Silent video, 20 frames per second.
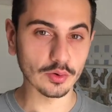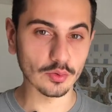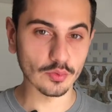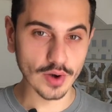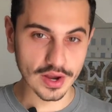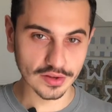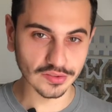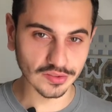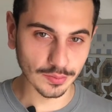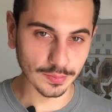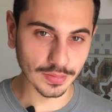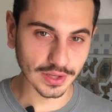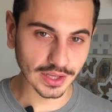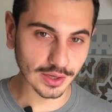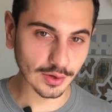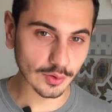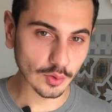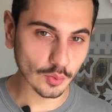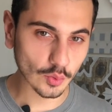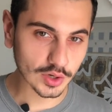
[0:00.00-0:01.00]

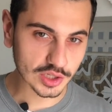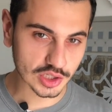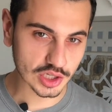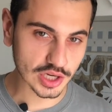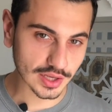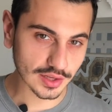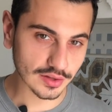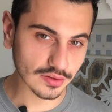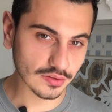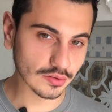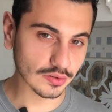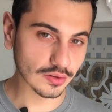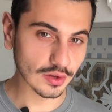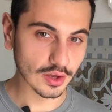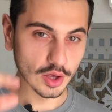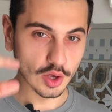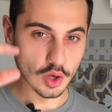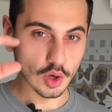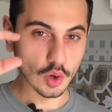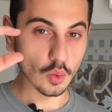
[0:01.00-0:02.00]
recipe, which is
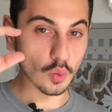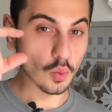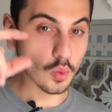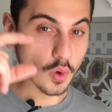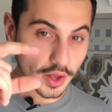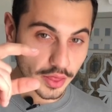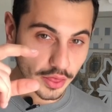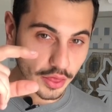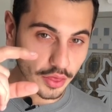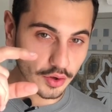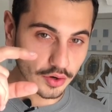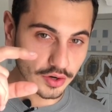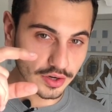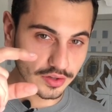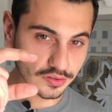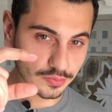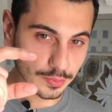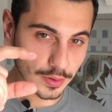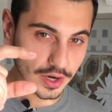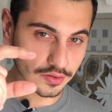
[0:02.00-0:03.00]
1/3
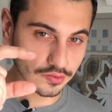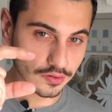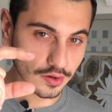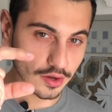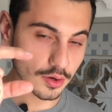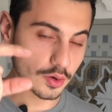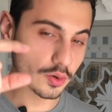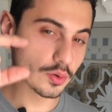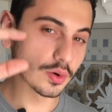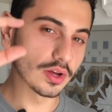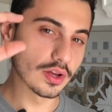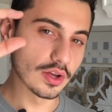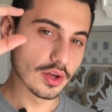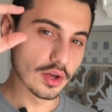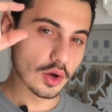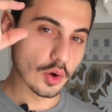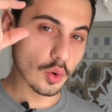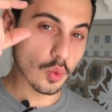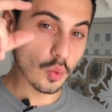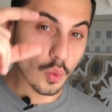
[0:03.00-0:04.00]
espresso,
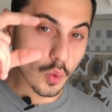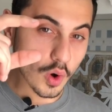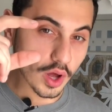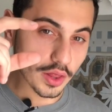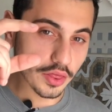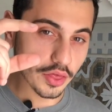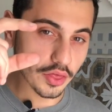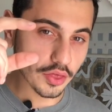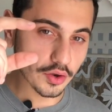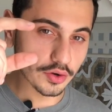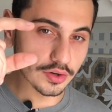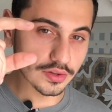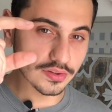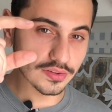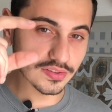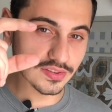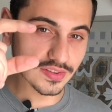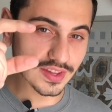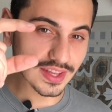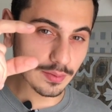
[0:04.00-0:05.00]
1/3
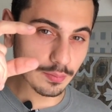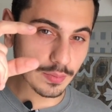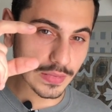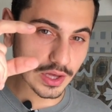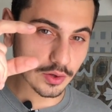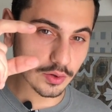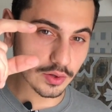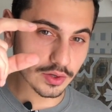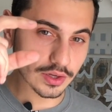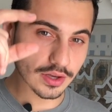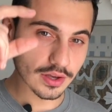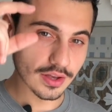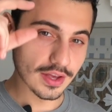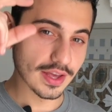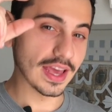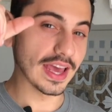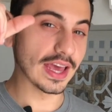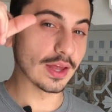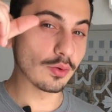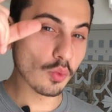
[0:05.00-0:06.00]
steamed milk,
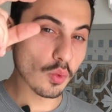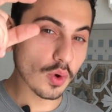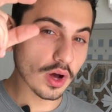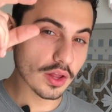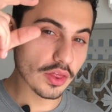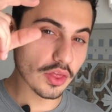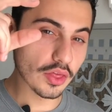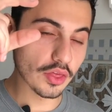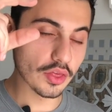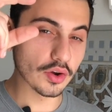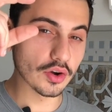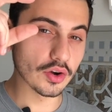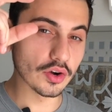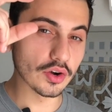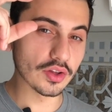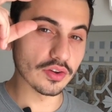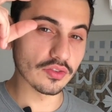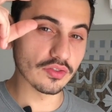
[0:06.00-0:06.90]
and 1/3